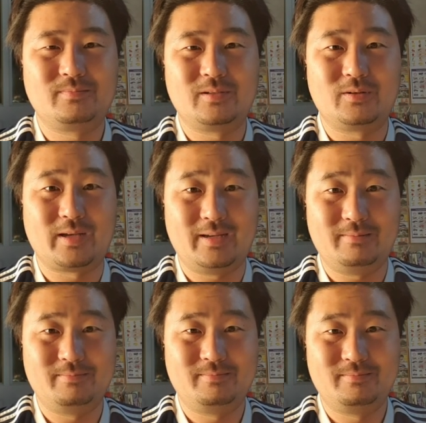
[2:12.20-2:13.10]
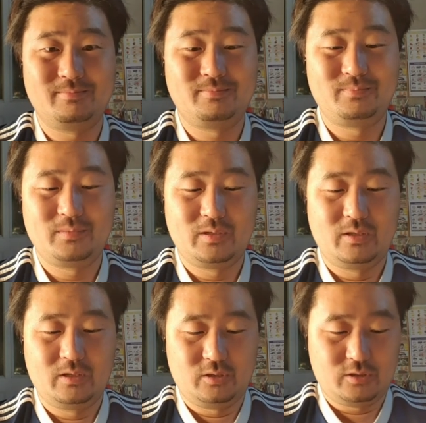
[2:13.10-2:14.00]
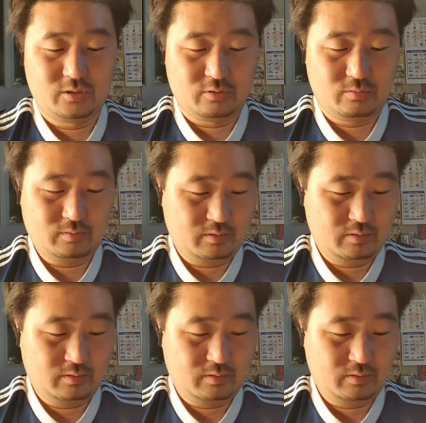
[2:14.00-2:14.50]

Okay? So